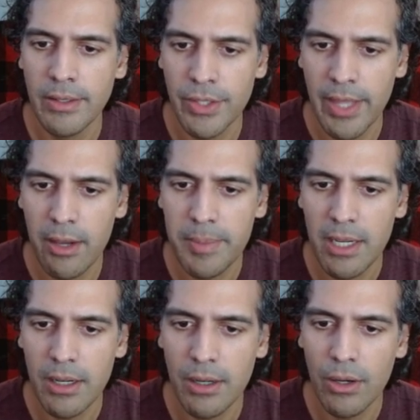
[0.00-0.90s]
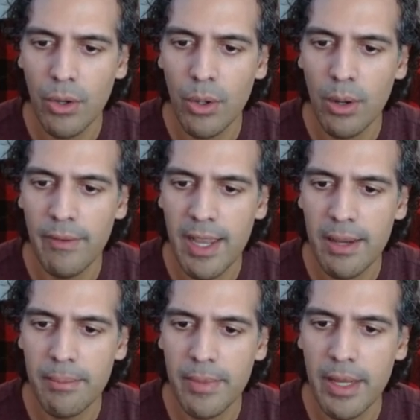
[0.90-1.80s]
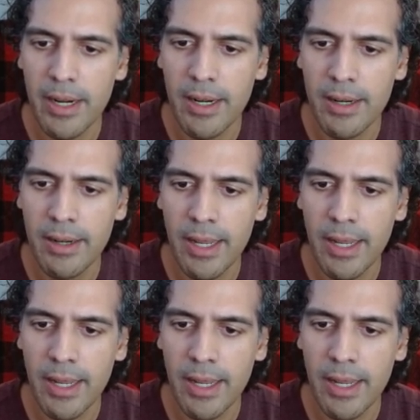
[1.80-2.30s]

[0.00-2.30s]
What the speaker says: that would be a O of m there,